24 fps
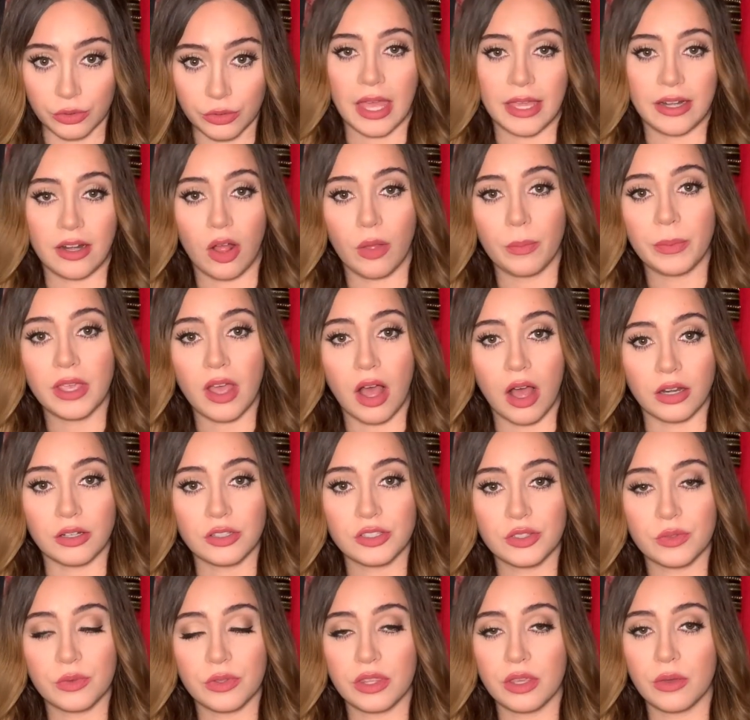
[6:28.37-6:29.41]
And I'll be
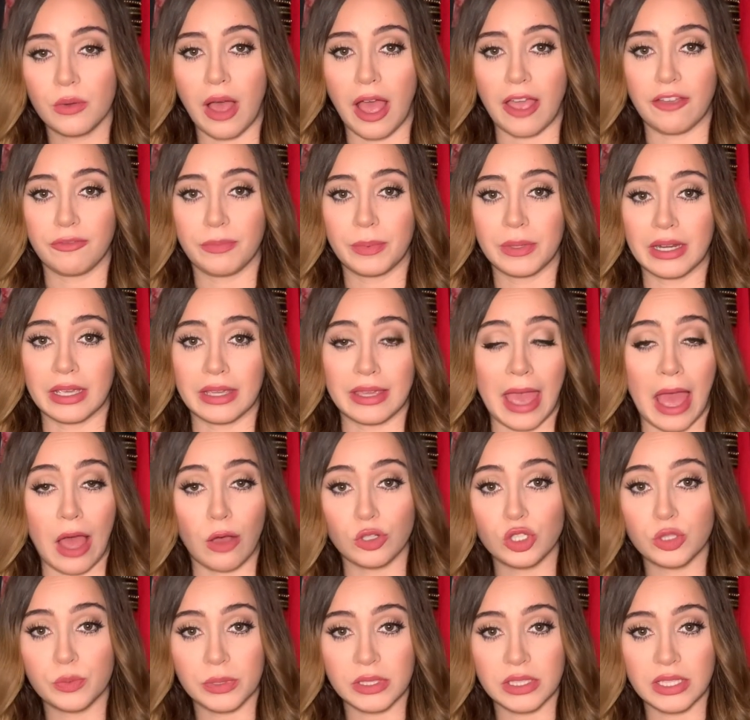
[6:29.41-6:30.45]
honest with you, I've been a
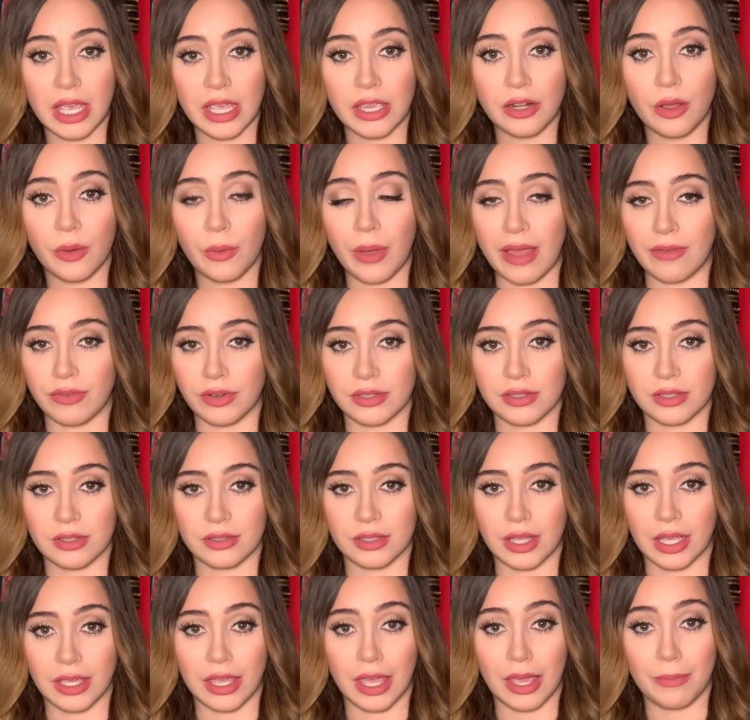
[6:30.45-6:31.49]
couch potato ever
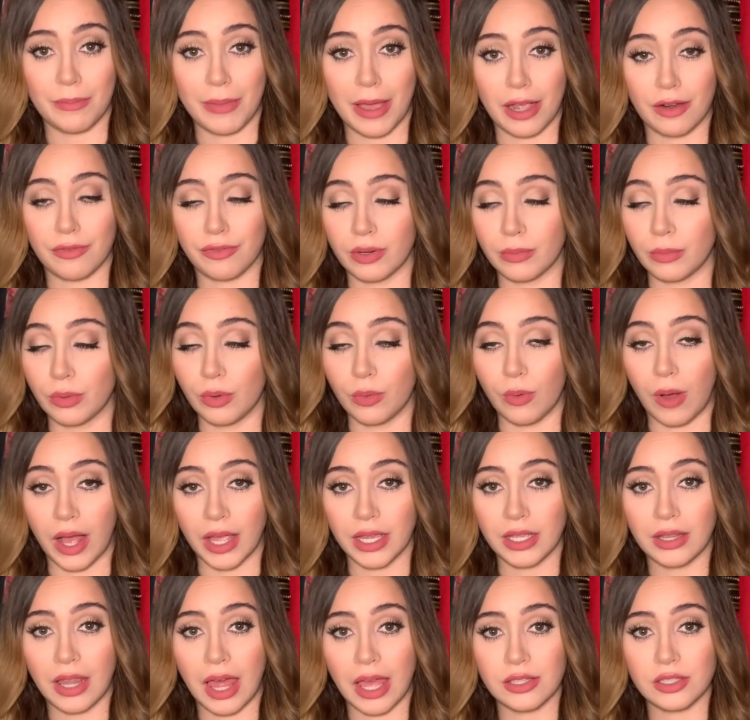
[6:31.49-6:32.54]
since I came back from
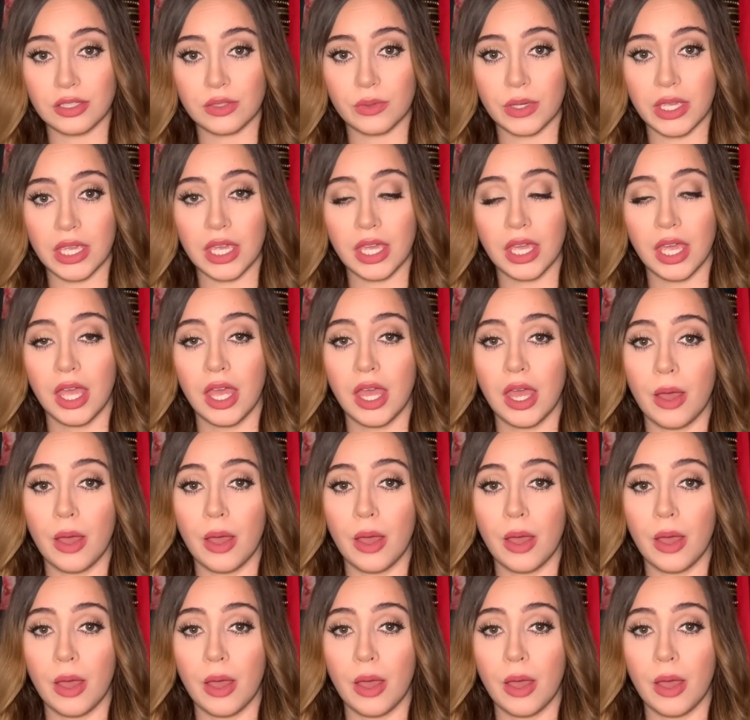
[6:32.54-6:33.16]
Hawaii last week.